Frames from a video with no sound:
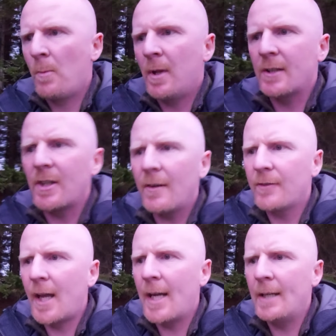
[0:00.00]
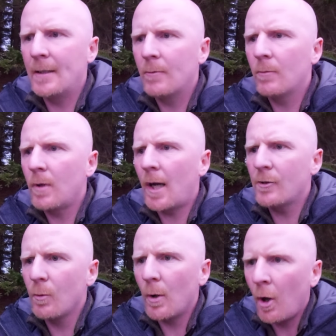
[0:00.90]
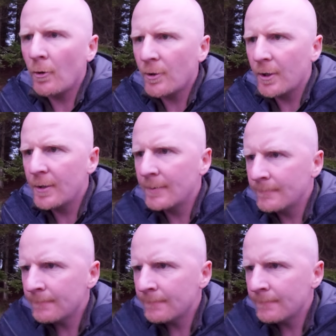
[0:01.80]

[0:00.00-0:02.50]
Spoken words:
Yeah, it's f9, ISO 100.